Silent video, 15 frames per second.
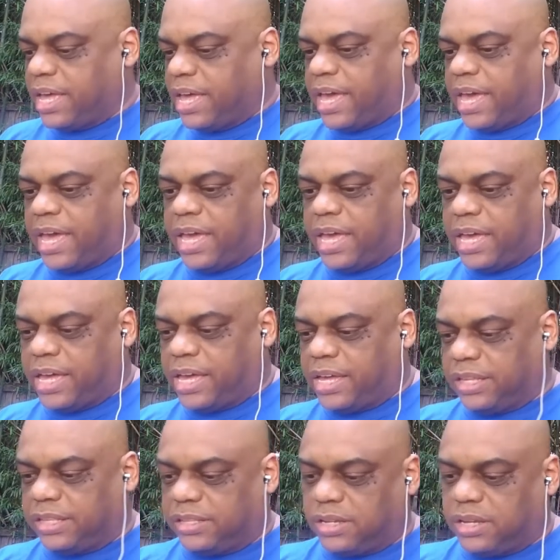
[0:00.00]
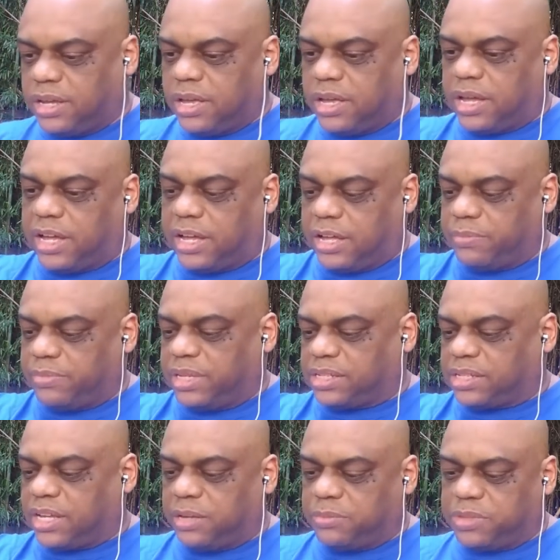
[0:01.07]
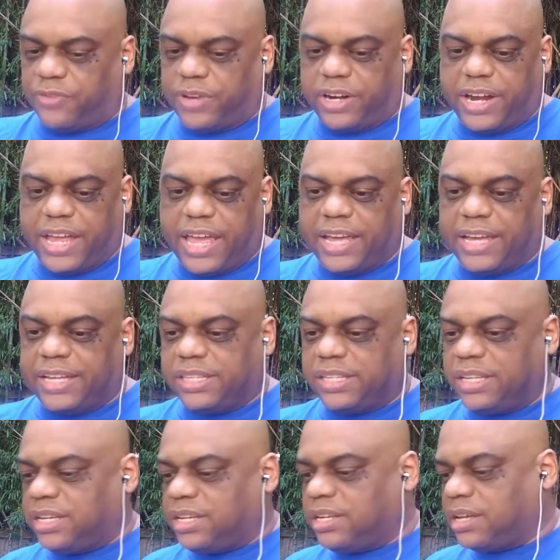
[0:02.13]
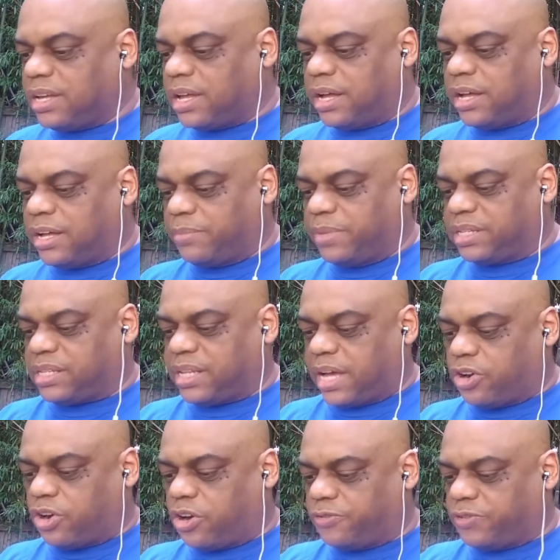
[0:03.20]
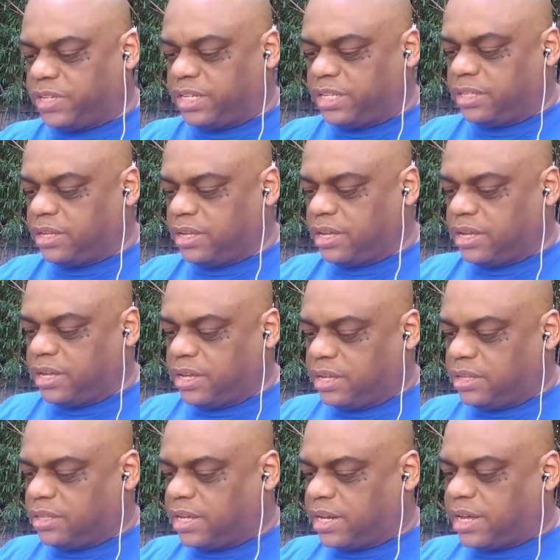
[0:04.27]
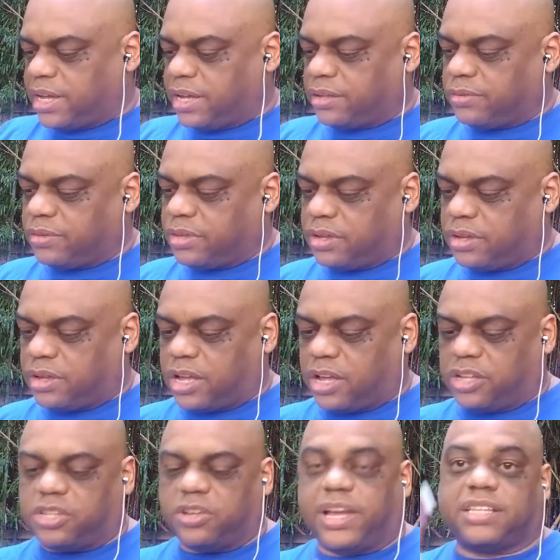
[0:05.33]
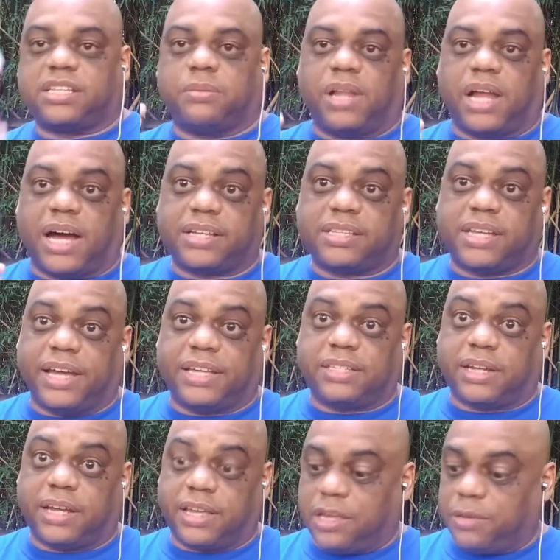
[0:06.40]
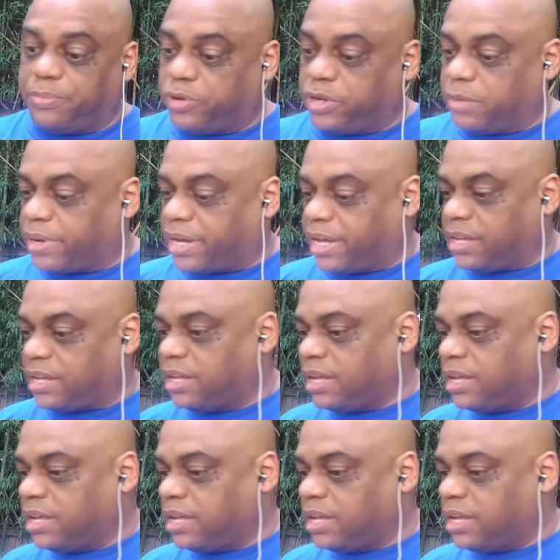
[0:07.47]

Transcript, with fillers: And um, this comes very handy. Um, it's not often that I, I also got some Loctite that I keep on the bike.